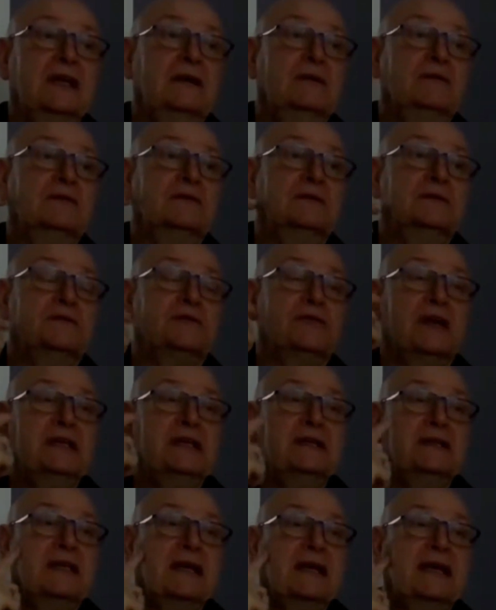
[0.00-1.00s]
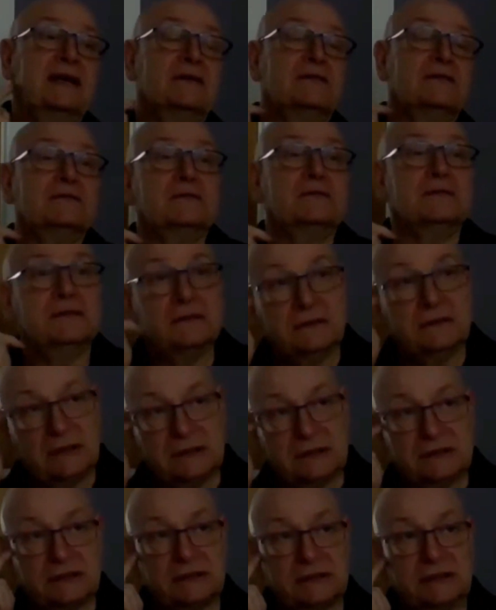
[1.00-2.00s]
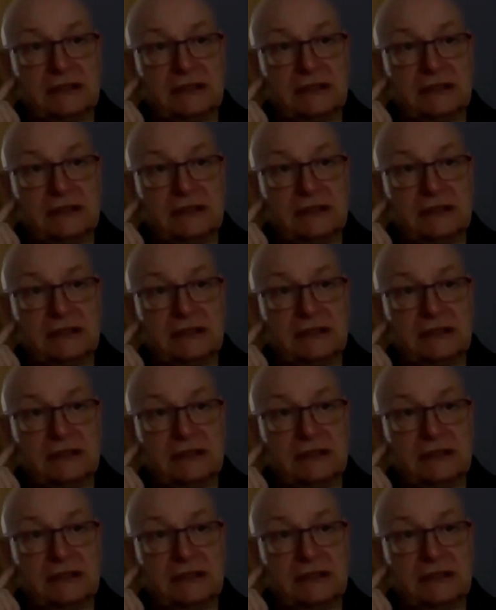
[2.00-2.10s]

it will drain down to